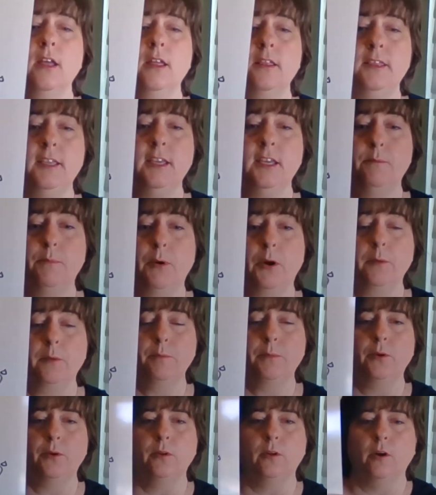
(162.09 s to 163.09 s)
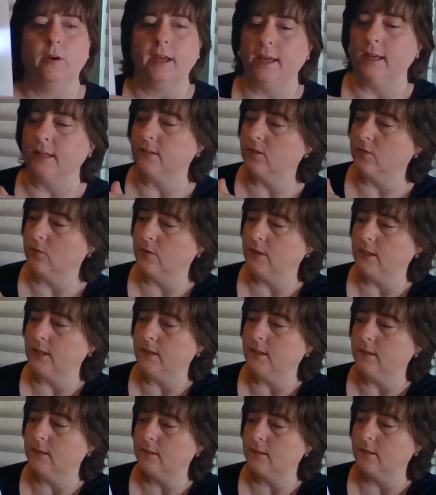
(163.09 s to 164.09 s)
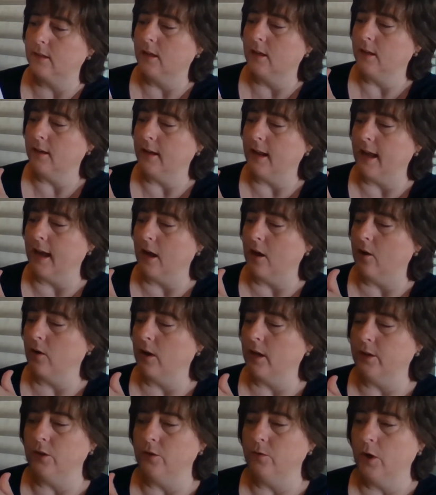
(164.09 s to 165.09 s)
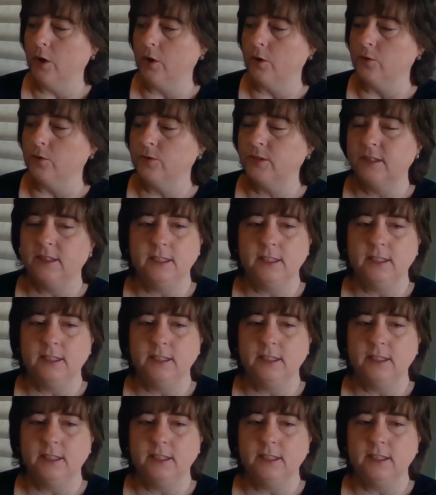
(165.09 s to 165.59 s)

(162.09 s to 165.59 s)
the purple, okay, so these now, a new host,